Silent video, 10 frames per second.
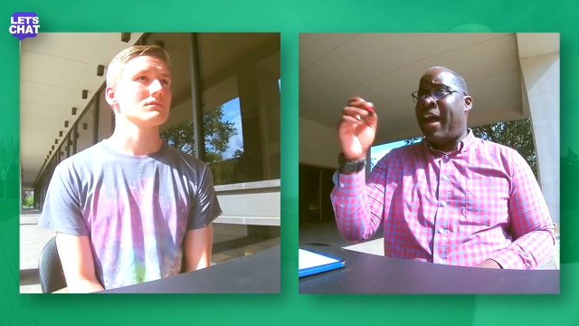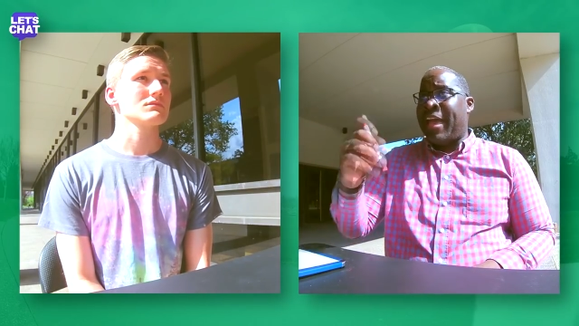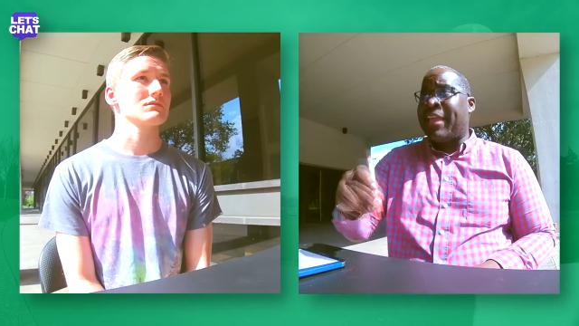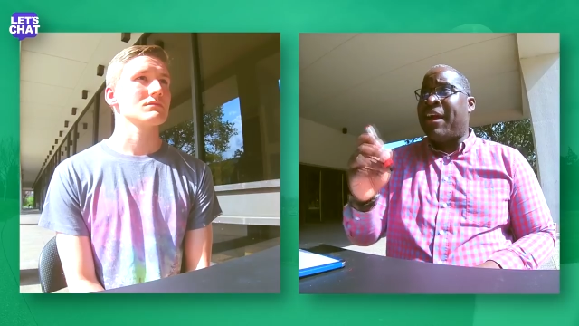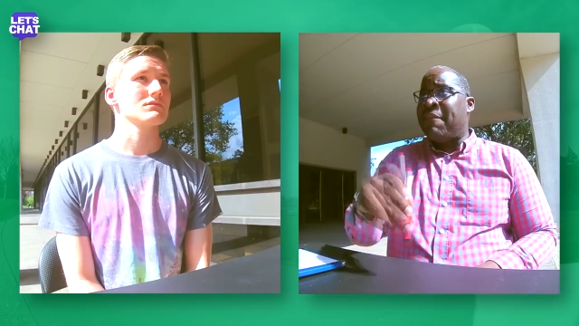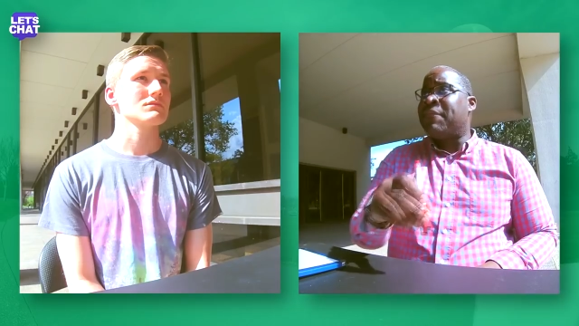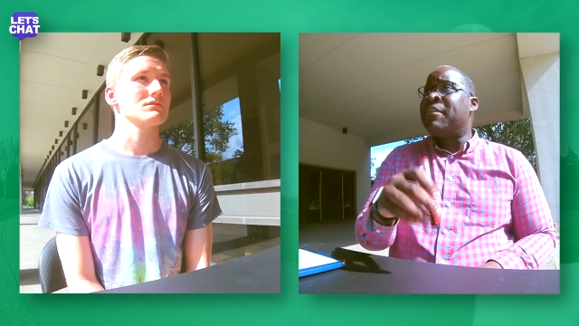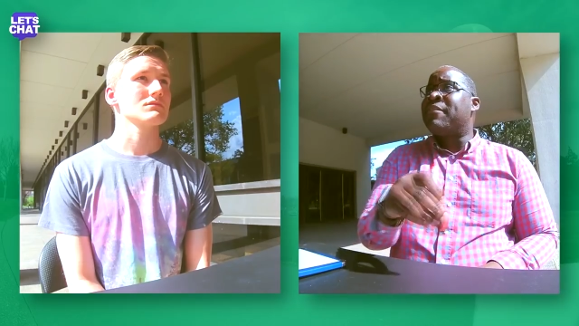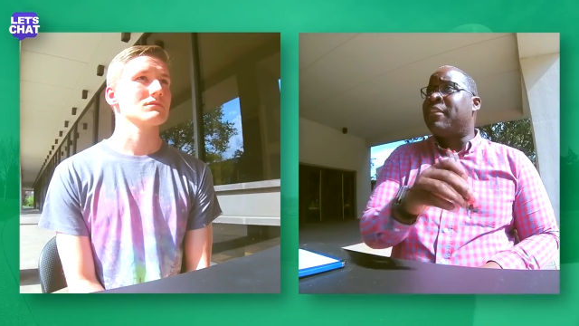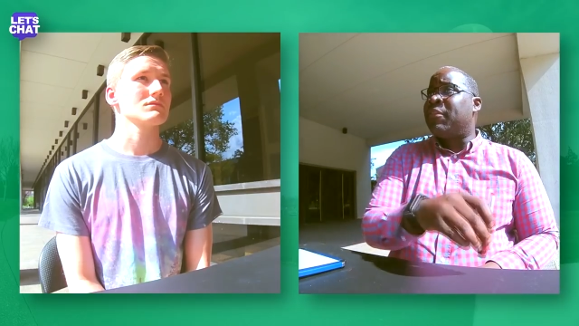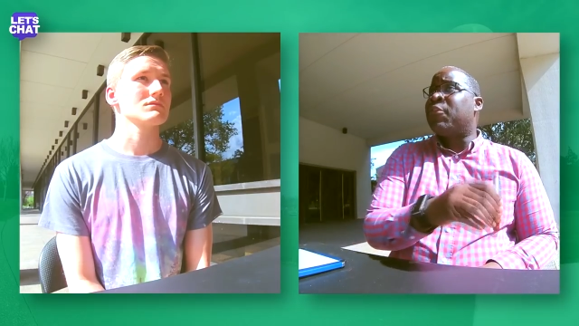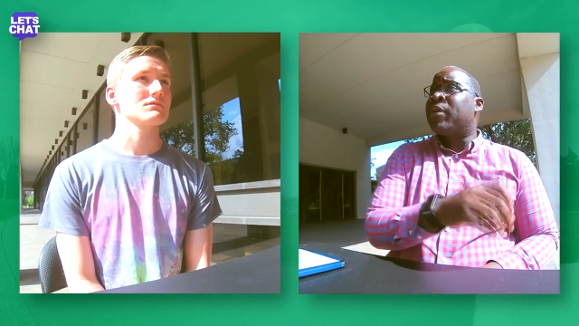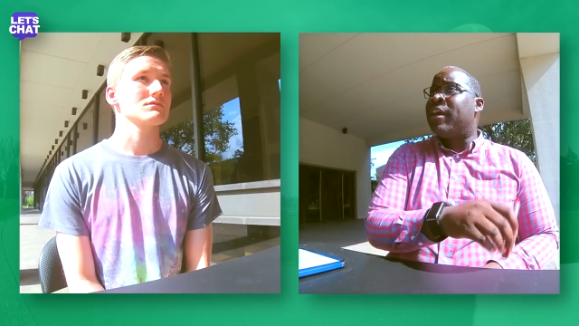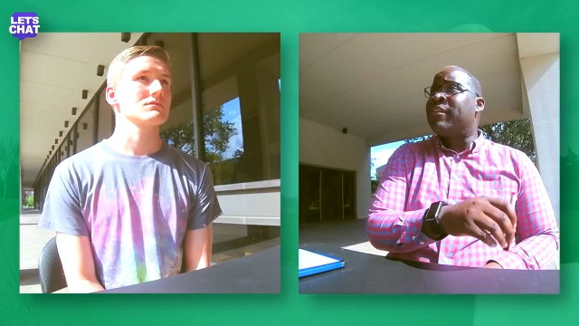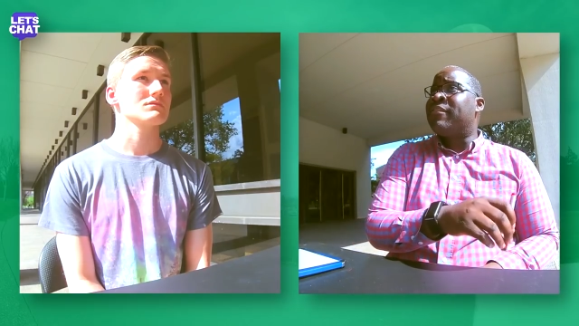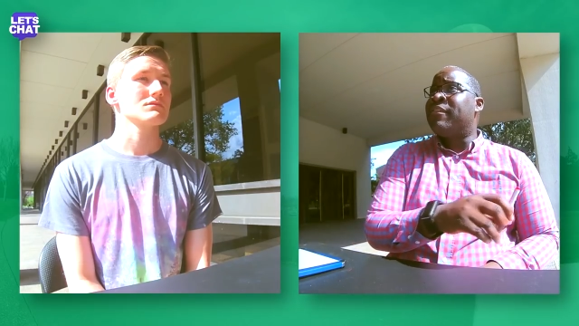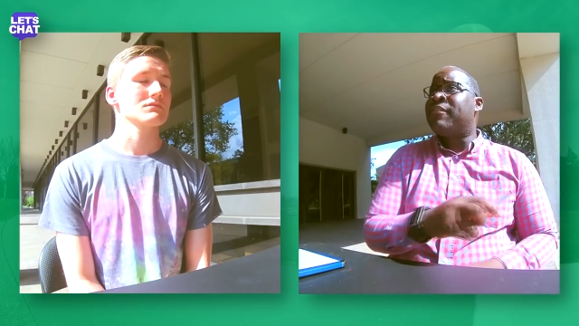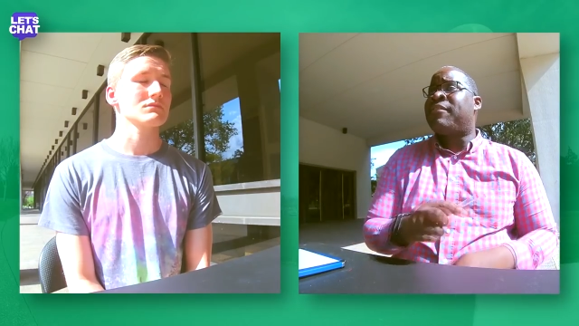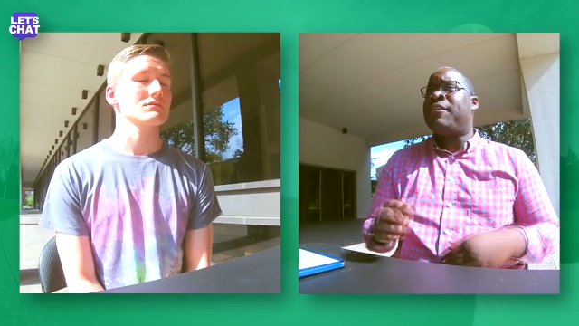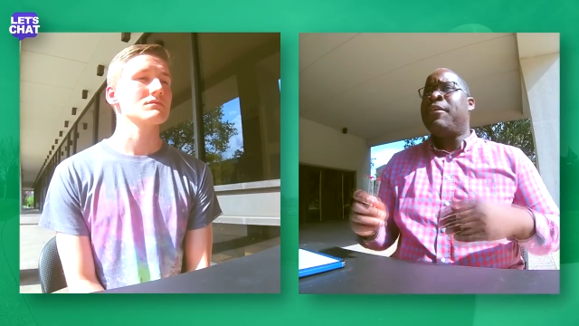Speaker 1: high confidence that their God
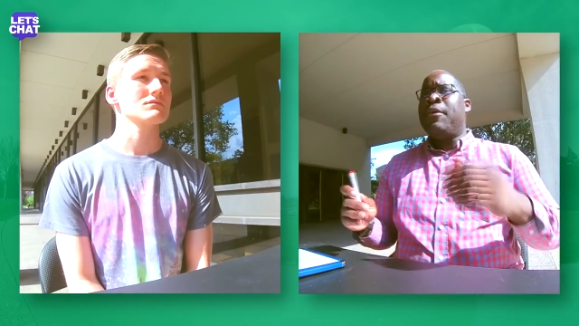exists. Mm